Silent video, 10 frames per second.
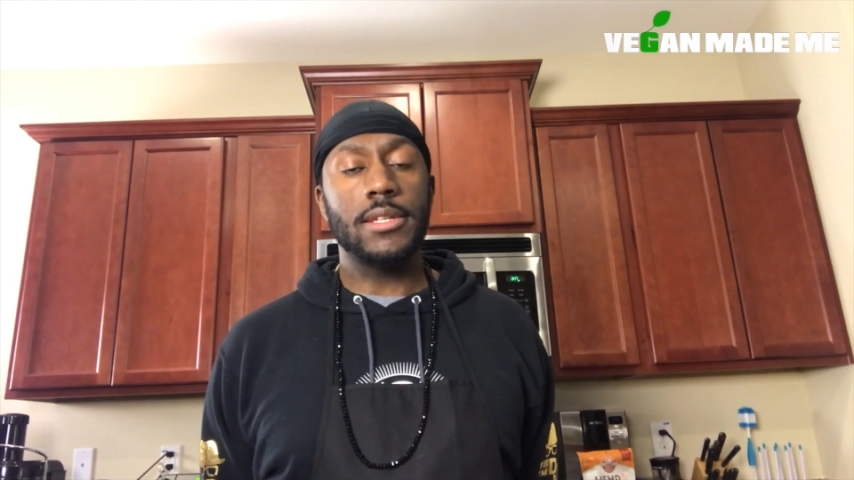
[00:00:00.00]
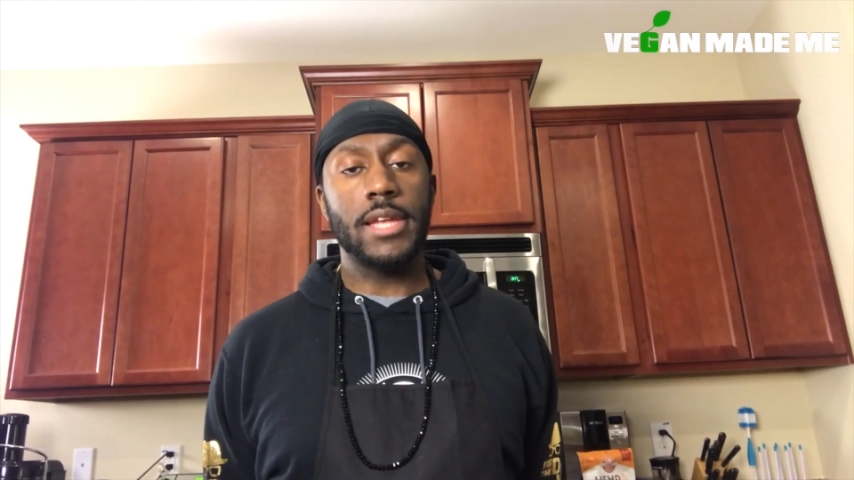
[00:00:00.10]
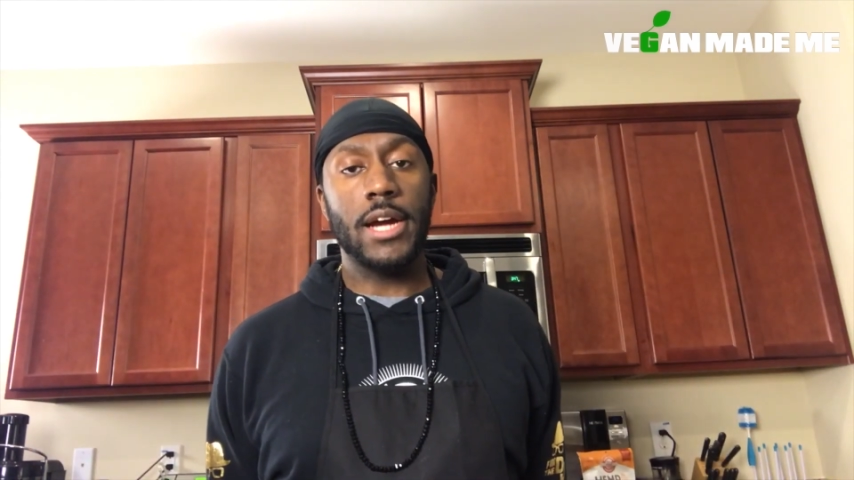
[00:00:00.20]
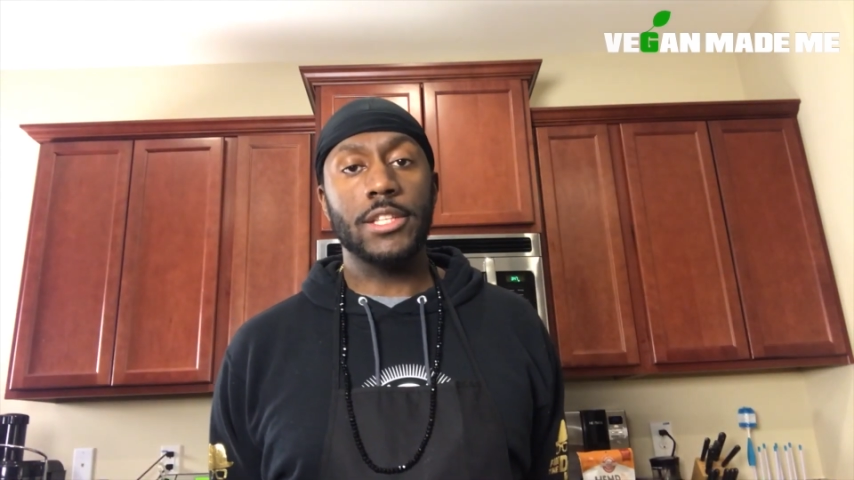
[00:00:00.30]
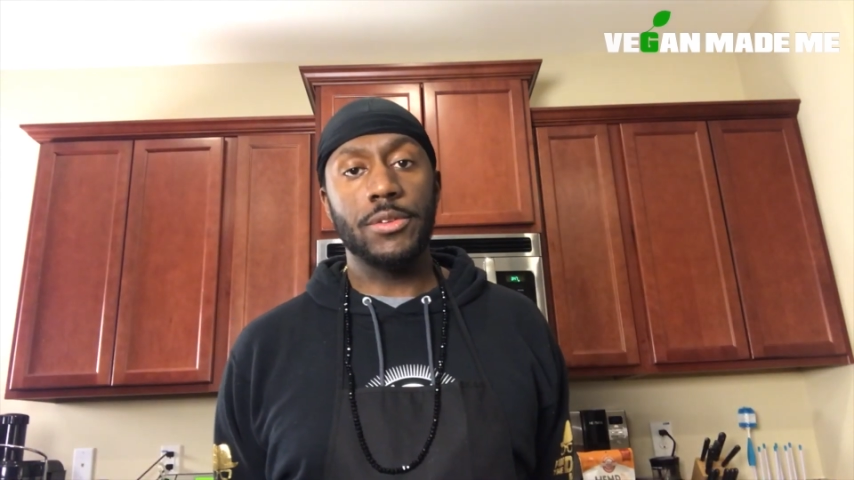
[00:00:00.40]

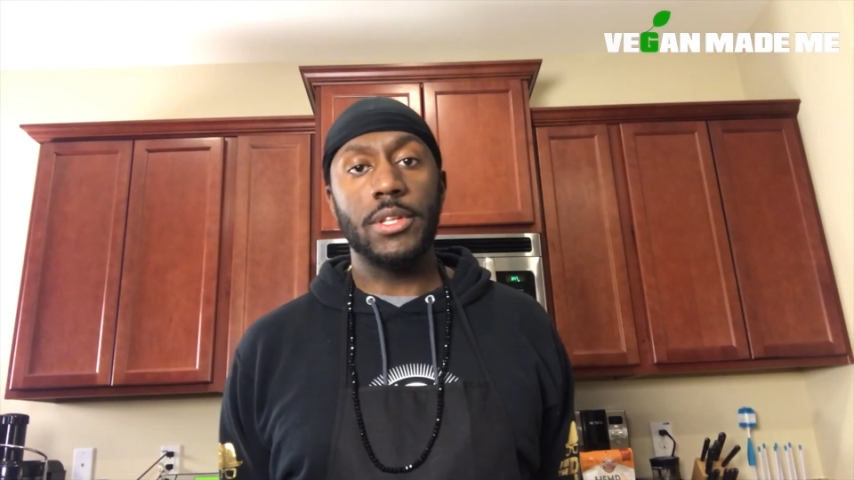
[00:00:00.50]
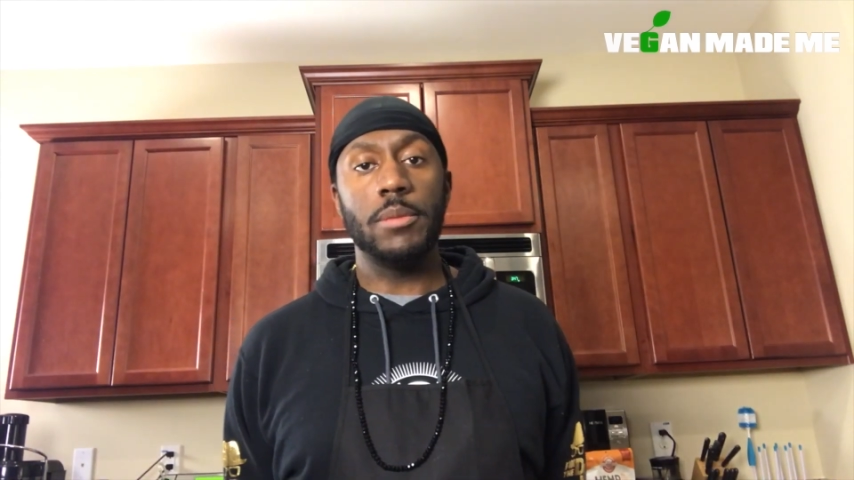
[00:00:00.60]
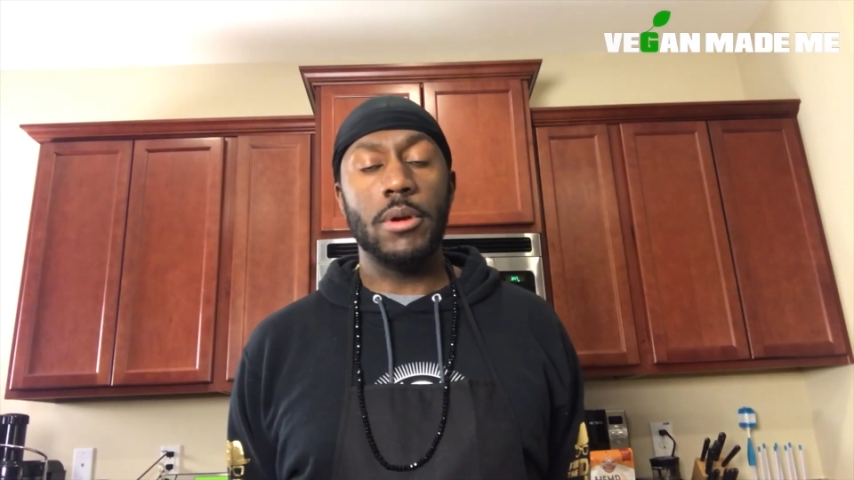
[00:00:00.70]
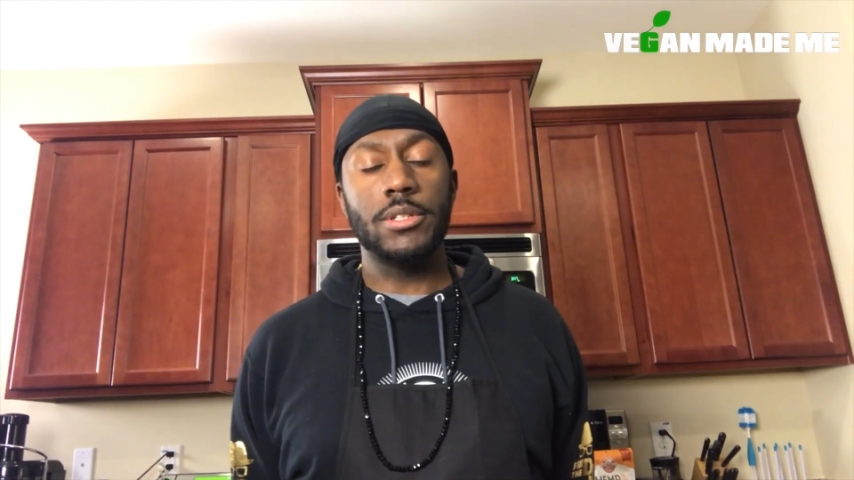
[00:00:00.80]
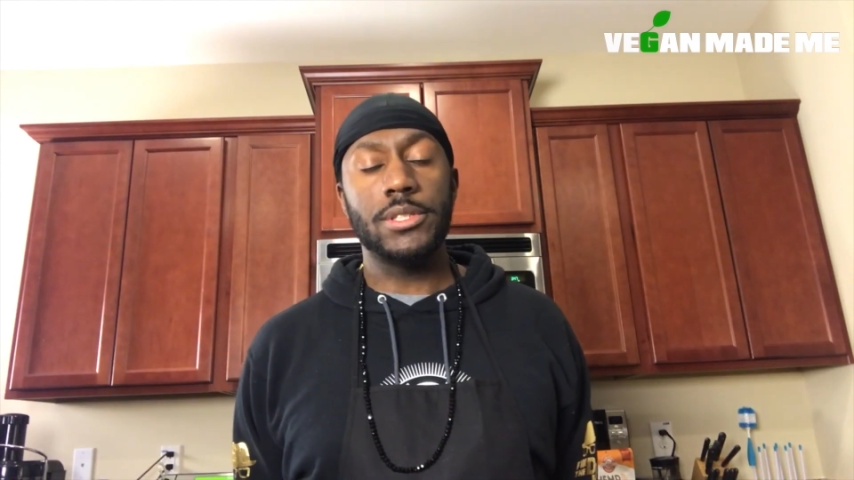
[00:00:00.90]
doctor in the
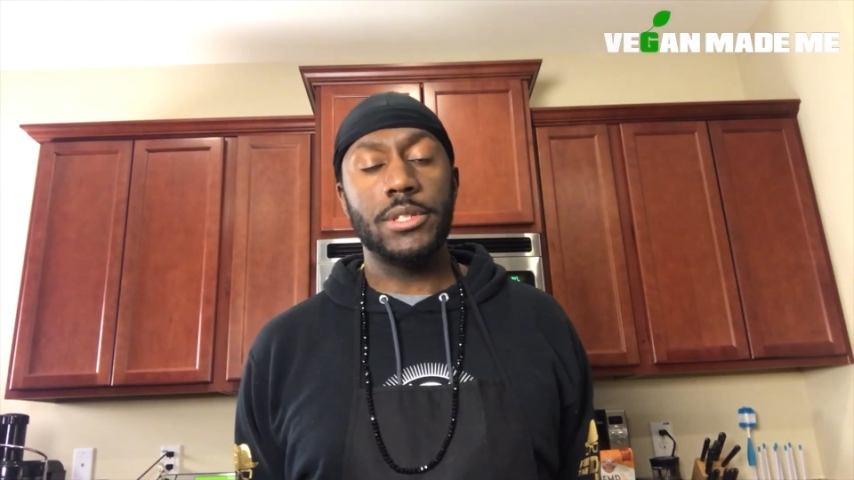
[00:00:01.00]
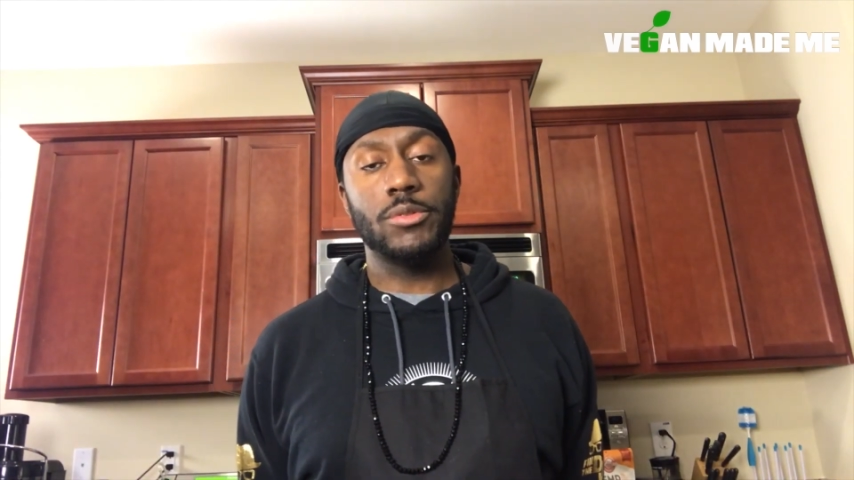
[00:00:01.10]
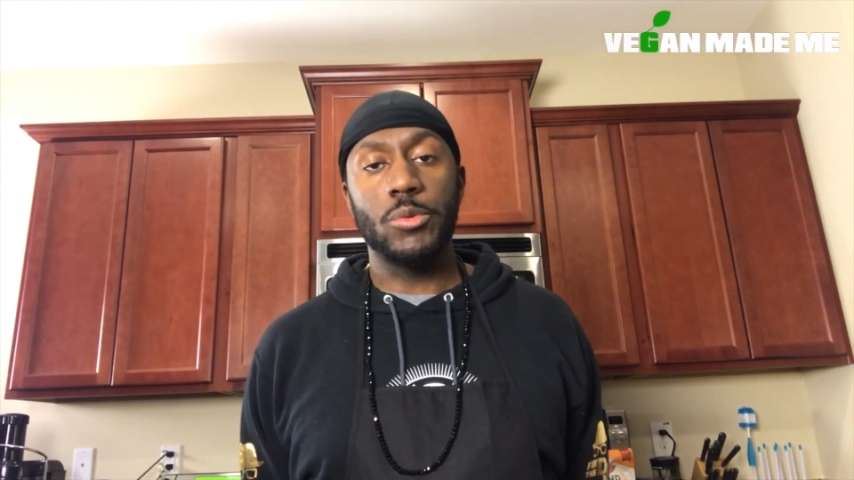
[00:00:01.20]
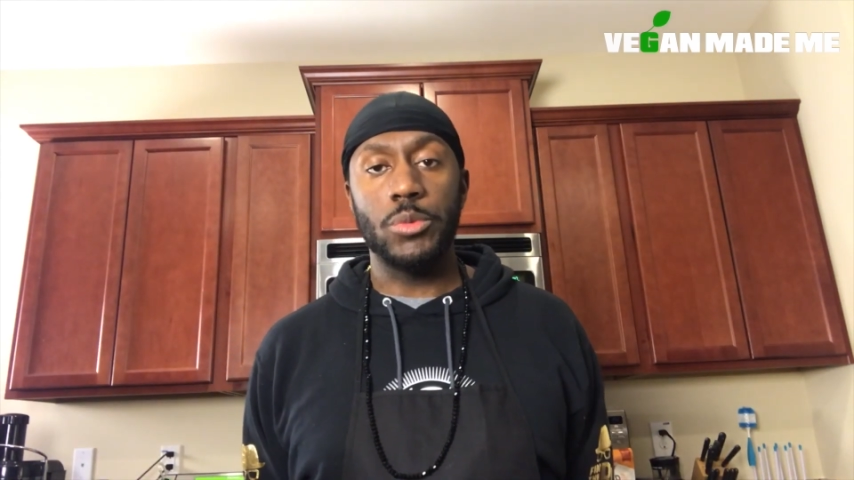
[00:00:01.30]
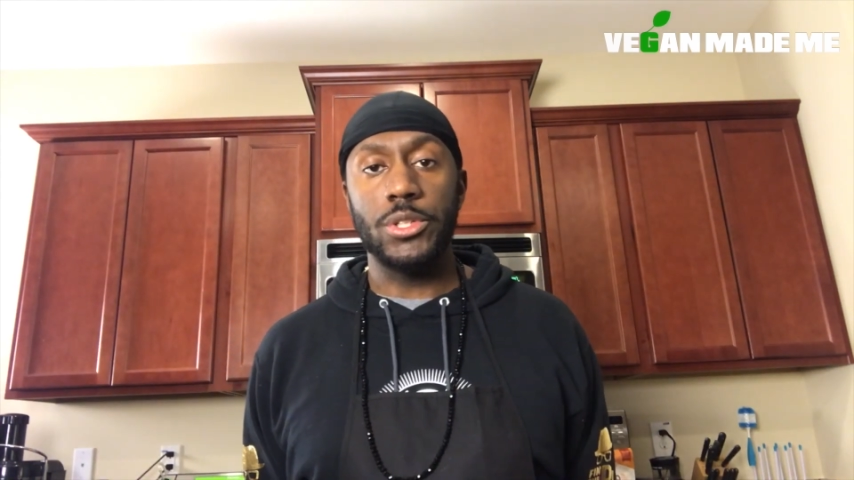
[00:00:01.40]
emergency
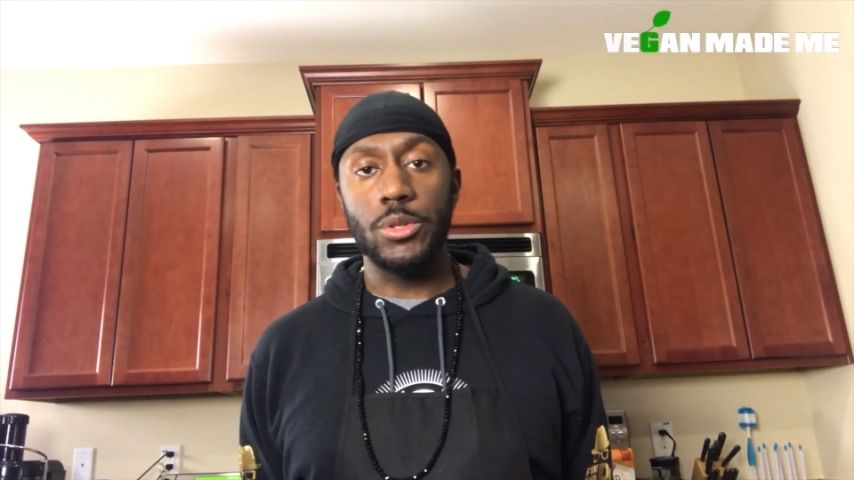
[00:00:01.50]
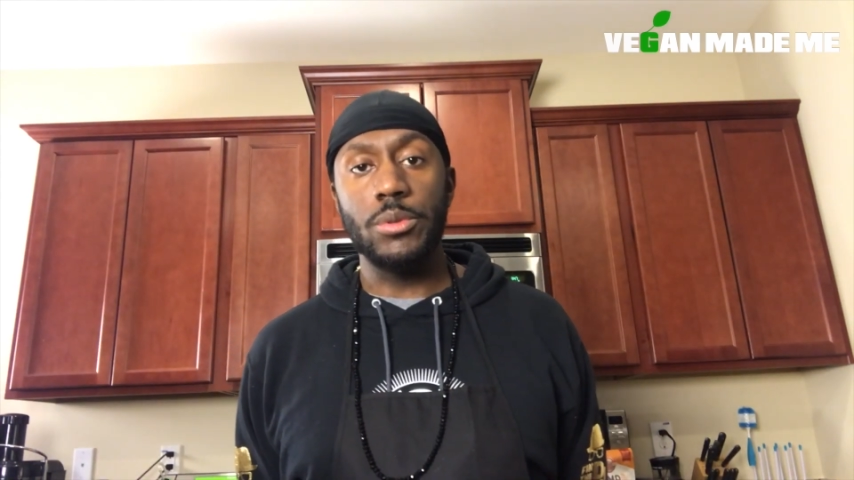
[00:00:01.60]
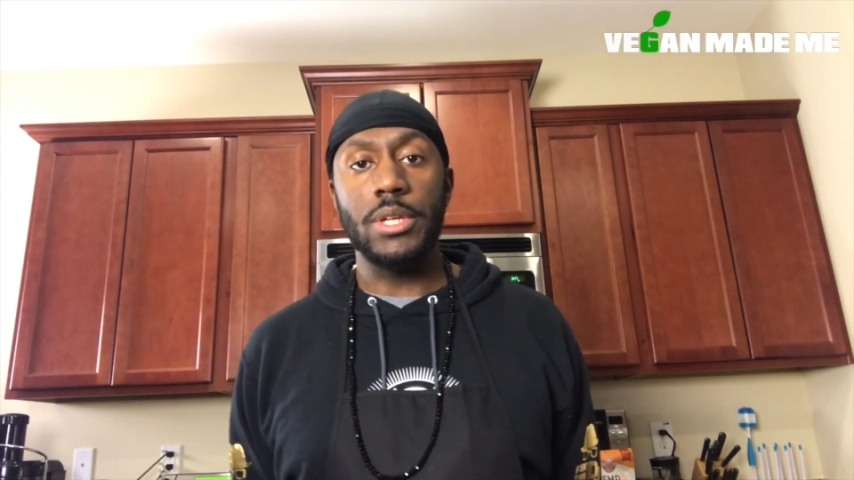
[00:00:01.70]
room would do,